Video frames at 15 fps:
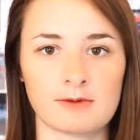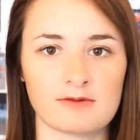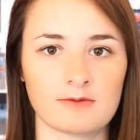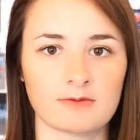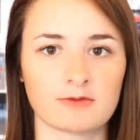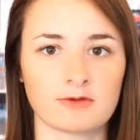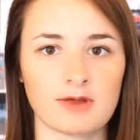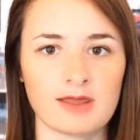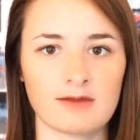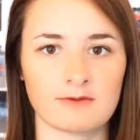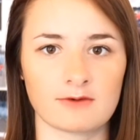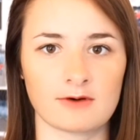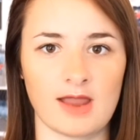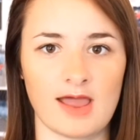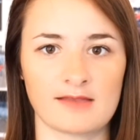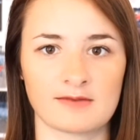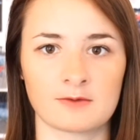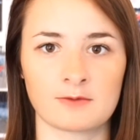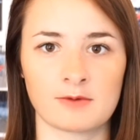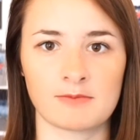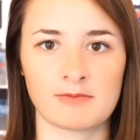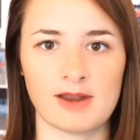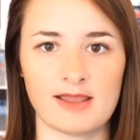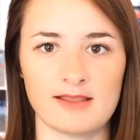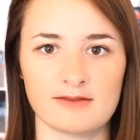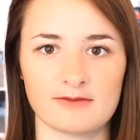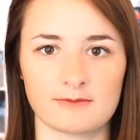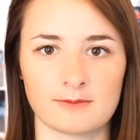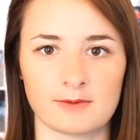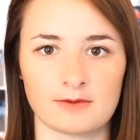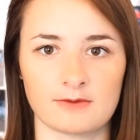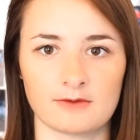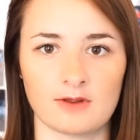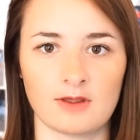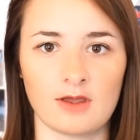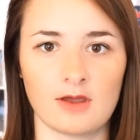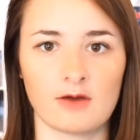reserve driver, as a replacement